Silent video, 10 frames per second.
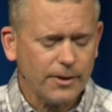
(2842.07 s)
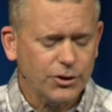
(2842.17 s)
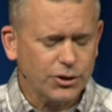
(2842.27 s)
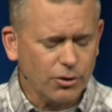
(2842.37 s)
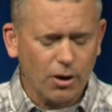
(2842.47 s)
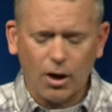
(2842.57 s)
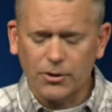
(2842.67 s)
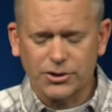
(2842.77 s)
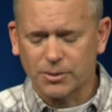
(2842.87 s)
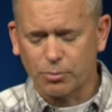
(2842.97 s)
Stir our
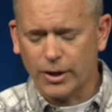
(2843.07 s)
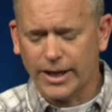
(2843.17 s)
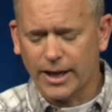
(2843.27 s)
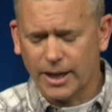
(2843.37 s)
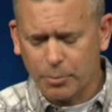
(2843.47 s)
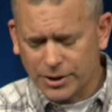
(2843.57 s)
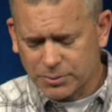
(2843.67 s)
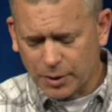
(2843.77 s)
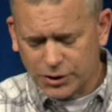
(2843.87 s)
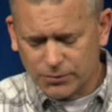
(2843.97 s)
hearts to pray, God. And I pray
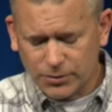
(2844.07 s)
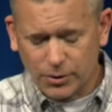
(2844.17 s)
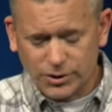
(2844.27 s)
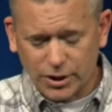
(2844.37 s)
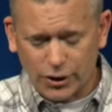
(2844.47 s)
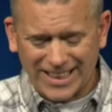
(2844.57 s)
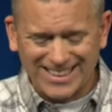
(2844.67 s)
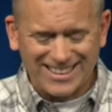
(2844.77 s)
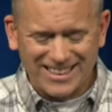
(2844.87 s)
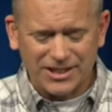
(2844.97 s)
especially for those that are in
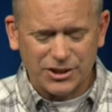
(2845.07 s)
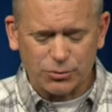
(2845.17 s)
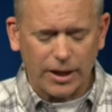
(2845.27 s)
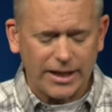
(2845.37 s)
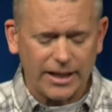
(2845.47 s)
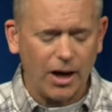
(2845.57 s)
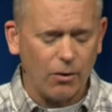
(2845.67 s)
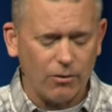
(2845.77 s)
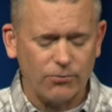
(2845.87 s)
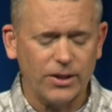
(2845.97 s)
seasons right now
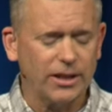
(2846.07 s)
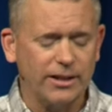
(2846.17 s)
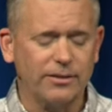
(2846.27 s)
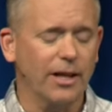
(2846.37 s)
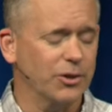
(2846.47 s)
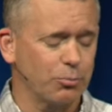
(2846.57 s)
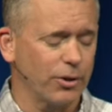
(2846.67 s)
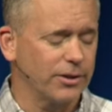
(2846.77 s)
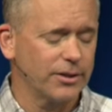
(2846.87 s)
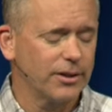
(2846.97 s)
of feeling
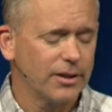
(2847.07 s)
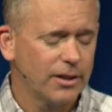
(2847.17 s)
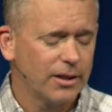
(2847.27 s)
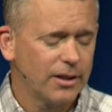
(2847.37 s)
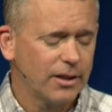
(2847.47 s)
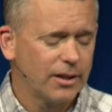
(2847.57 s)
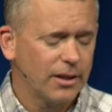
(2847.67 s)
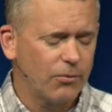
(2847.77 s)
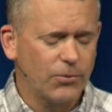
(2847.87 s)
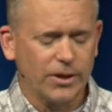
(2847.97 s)
desperate,
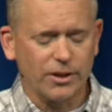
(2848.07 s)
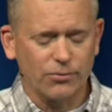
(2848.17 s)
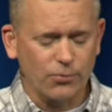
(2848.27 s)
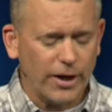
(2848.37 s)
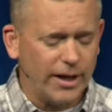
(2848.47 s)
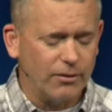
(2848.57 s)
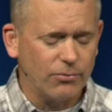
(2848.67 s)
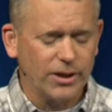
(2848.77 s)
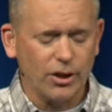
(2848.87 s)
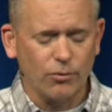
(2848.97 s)
of feeling afraid, of
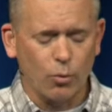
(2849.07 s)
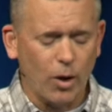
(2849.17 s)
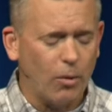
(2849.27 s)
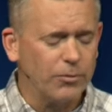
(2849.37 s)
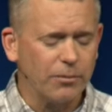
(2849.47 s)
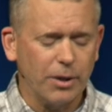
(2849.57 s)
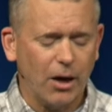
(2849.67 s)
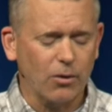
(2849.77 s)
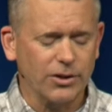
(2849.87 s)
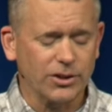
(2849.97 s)
feeling overwhelmed and
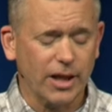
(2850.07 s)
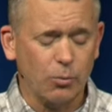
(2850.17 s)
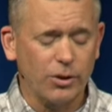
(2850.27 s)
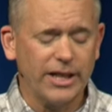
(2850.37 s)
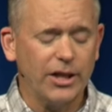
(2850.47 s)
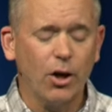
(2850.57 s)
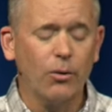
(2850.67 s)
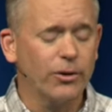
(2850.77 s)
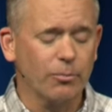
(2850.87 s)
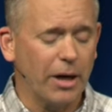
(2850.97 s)
powerless, God. Would they know
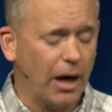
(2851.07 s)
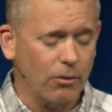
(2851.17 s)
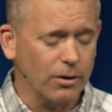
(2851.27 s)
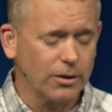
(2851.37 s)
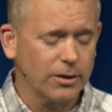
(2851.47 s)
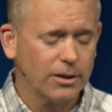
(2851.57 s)
your power?